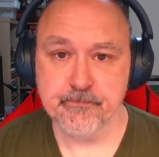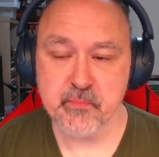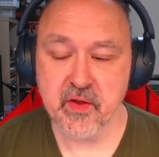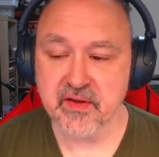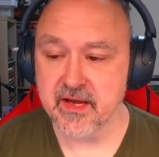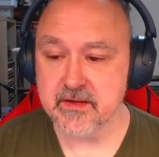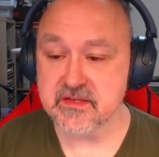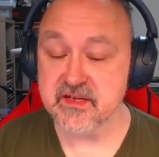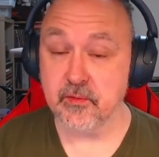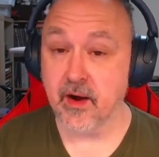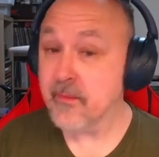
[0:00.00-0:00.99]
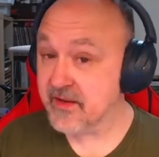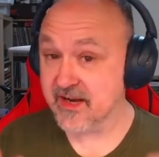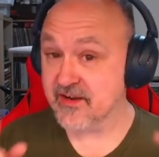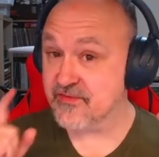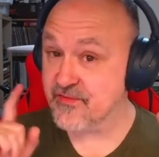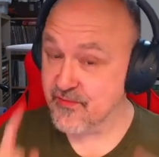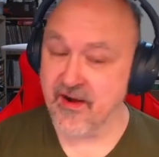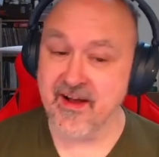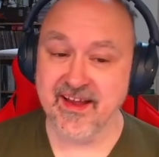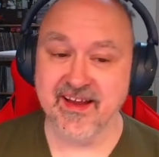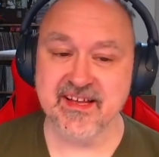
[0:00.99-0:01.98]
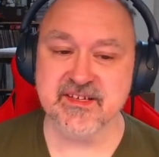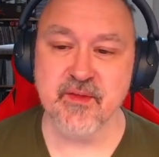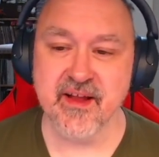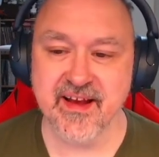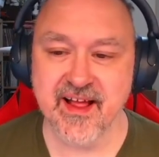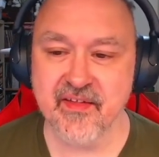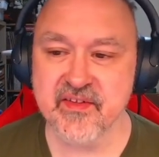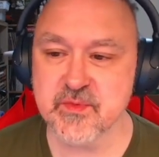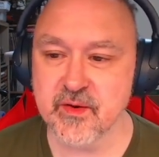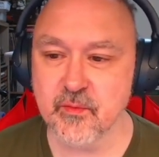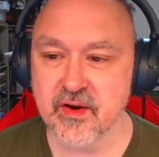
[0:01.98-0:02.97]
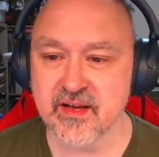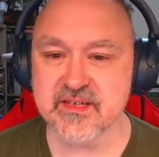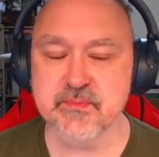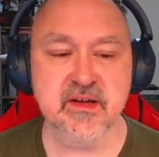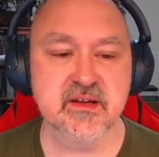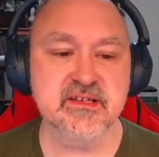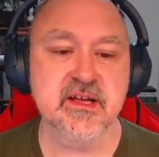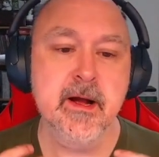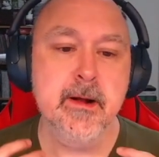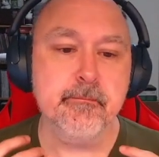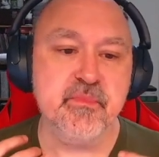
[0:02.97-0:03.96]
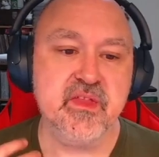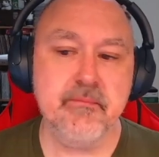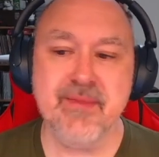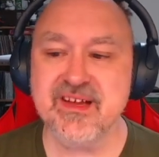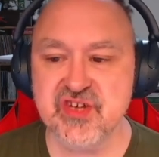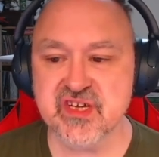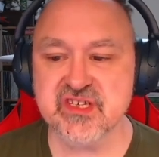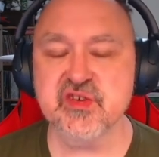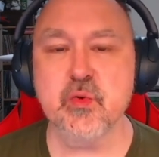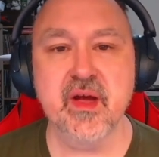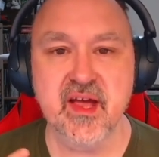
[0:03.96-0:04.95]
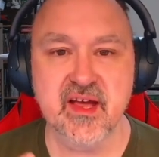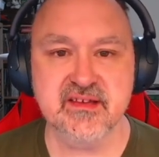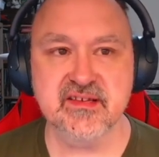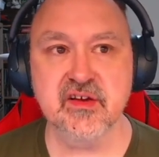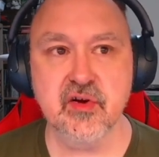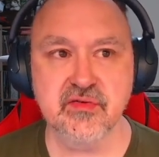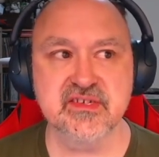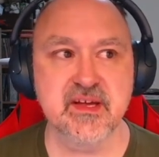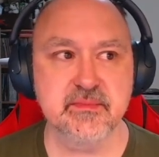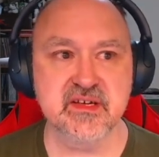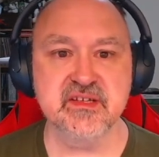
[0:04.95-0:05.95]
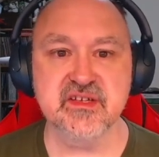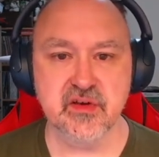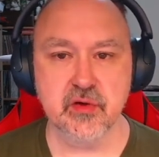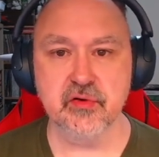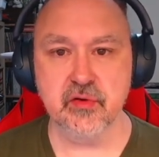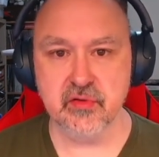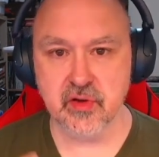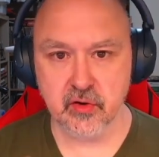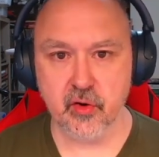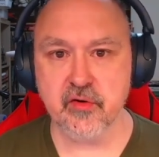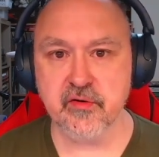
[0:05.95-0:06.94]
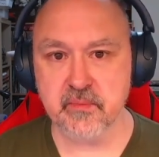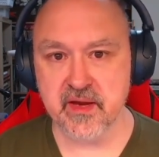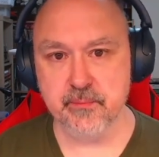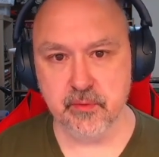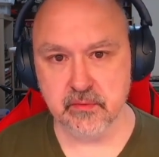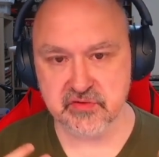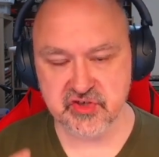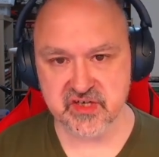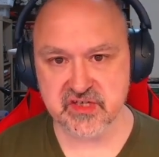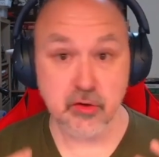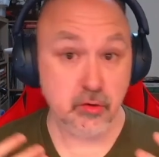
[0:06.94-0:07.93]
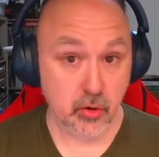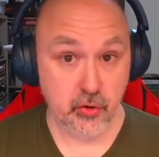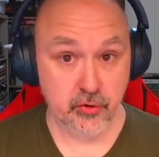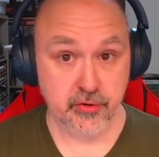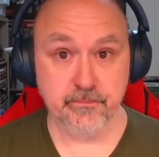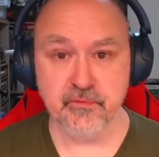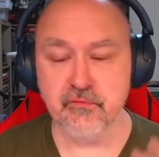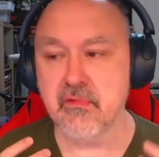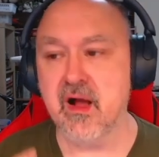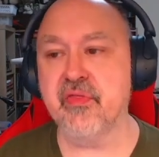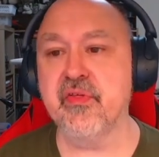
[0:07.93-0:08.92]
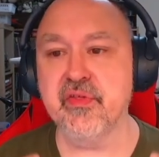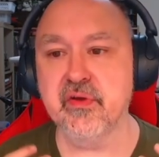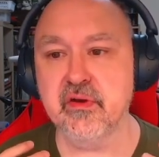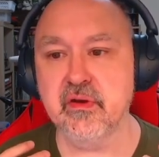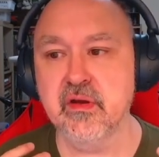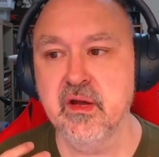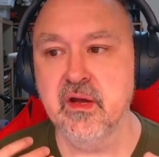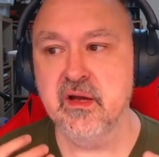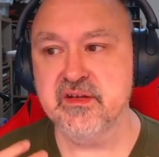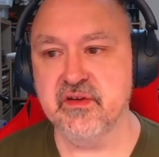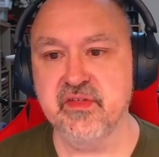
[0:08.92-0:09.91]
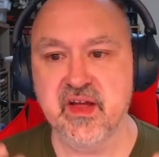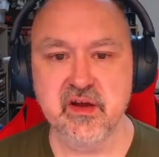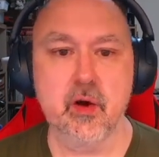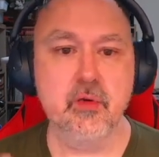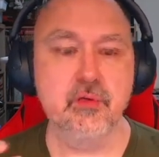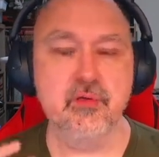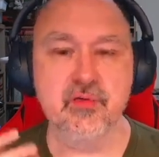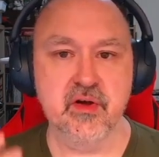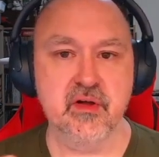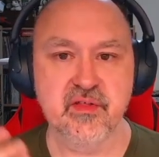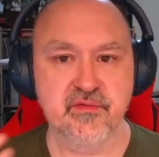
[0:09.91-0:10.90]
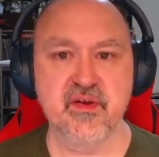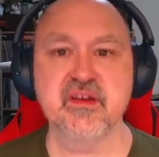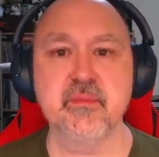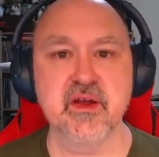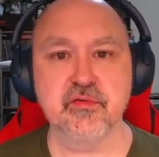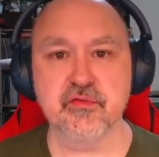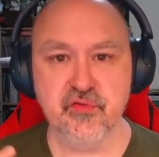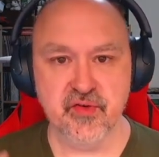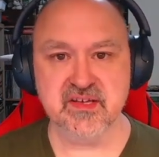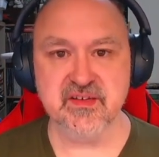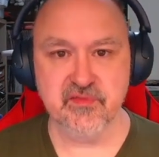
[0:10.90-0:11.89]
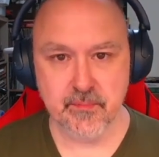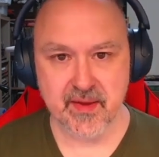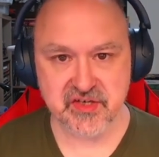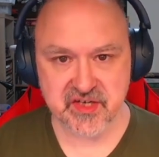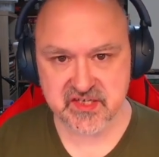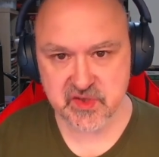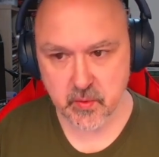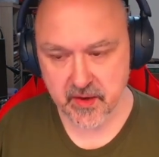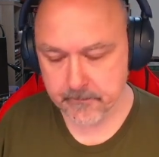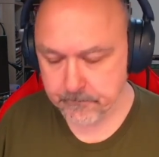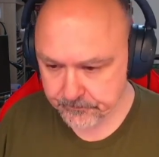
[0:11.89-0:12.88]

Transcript: Okay, so I'm going to try and explain how this one works, because the magic square is a concept in Sudoku that a lot of people just learn rather than, so they know the fundamental tricks of a magic square.